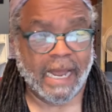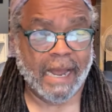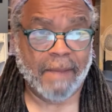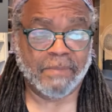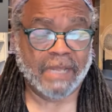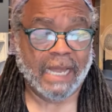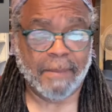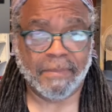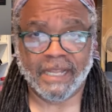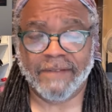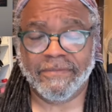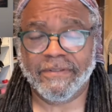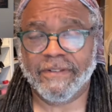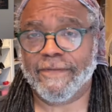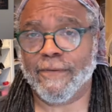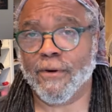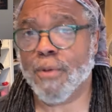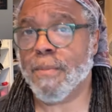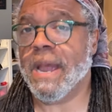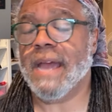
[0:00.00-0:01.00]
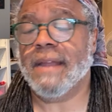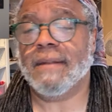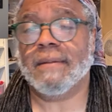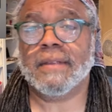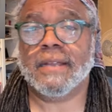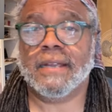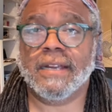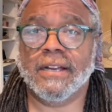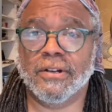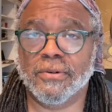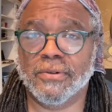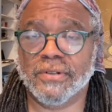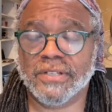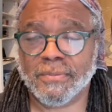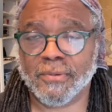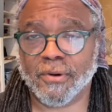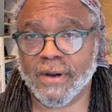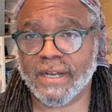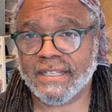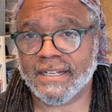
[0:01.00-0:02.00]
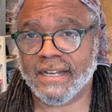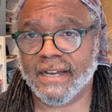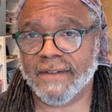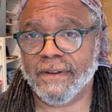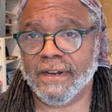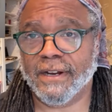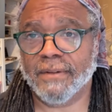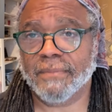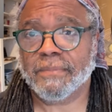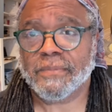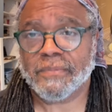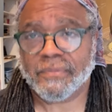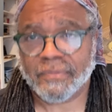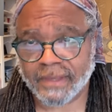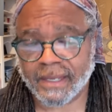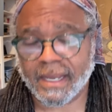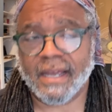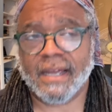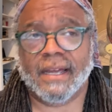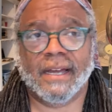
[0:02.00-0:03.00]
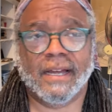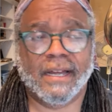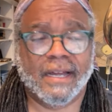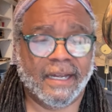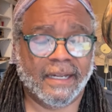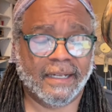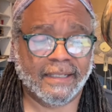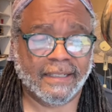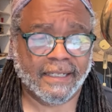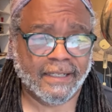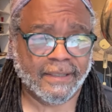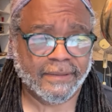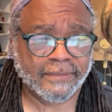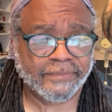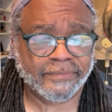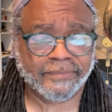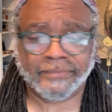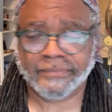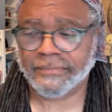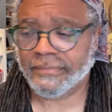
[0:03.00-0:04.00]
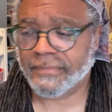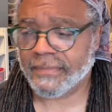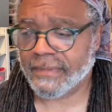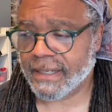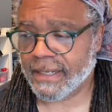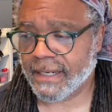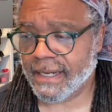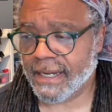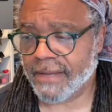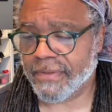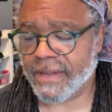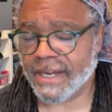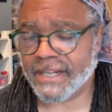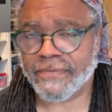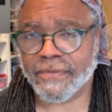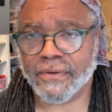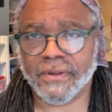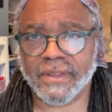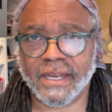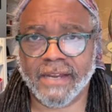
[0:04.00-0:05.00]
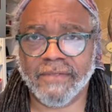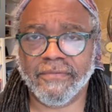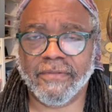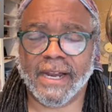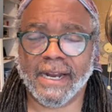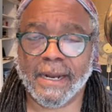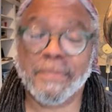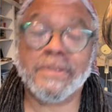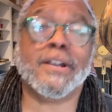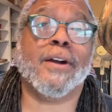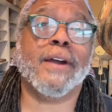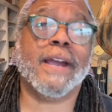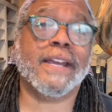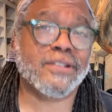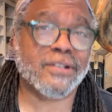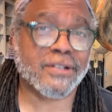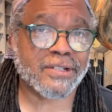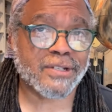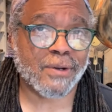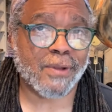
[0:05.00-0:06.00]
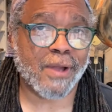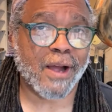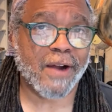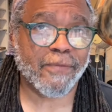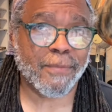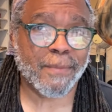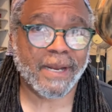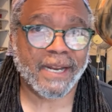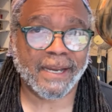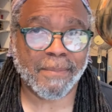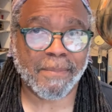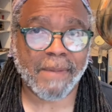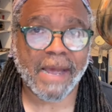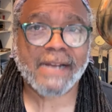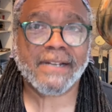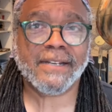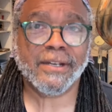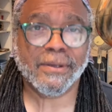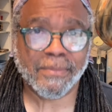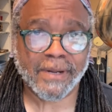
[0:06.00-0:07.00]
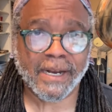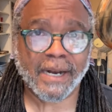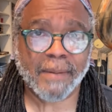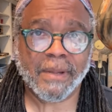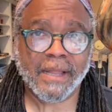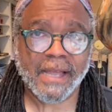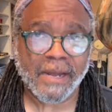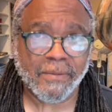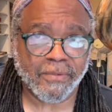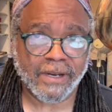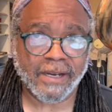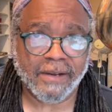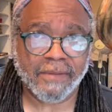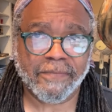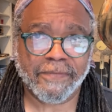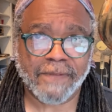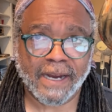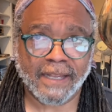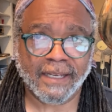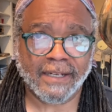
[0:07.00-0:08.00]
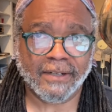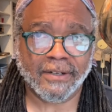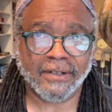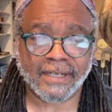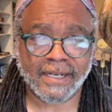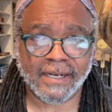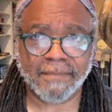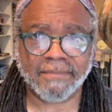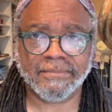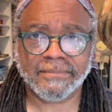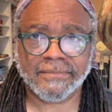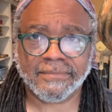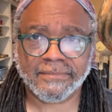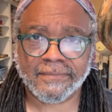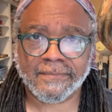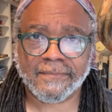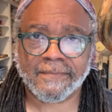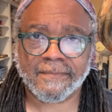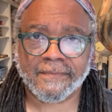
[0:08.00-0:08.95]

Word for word: um, I'm I'm loving the format. You're doing some great stuff here. Uh, you know, uh, thanks for the invite. I'm sorry it took so long for me to get back to you, but I'm glad we finally hooked up.